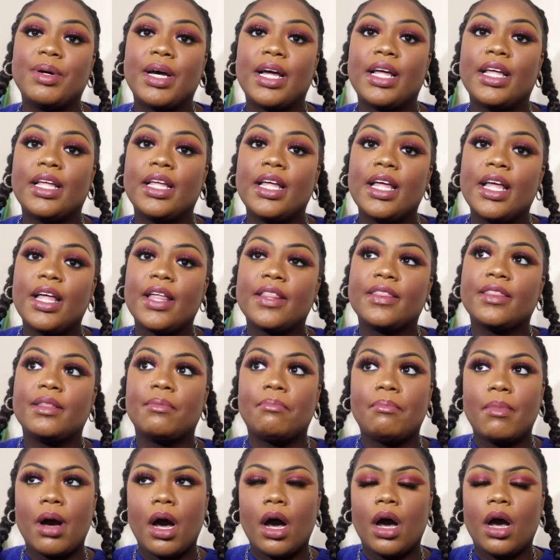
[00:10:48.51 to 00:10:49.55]
But the
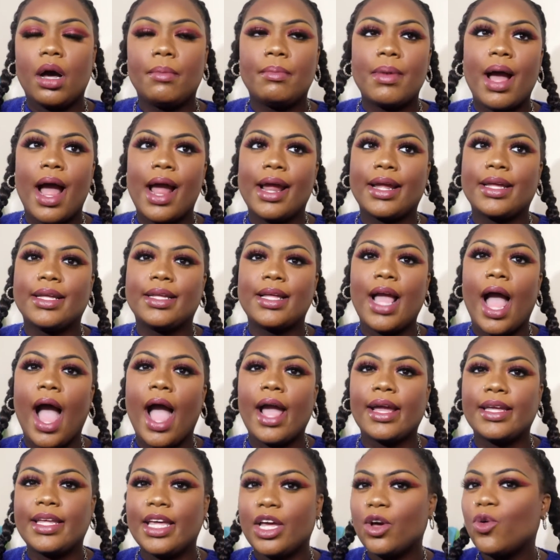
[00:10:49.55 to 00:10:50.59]
mom,
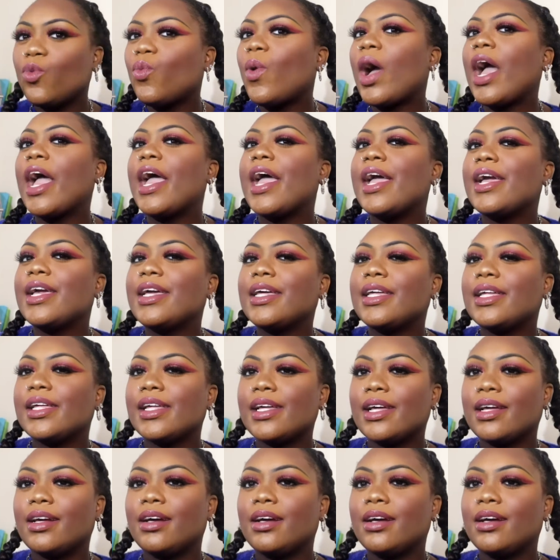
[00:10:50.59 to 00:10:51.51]
I get why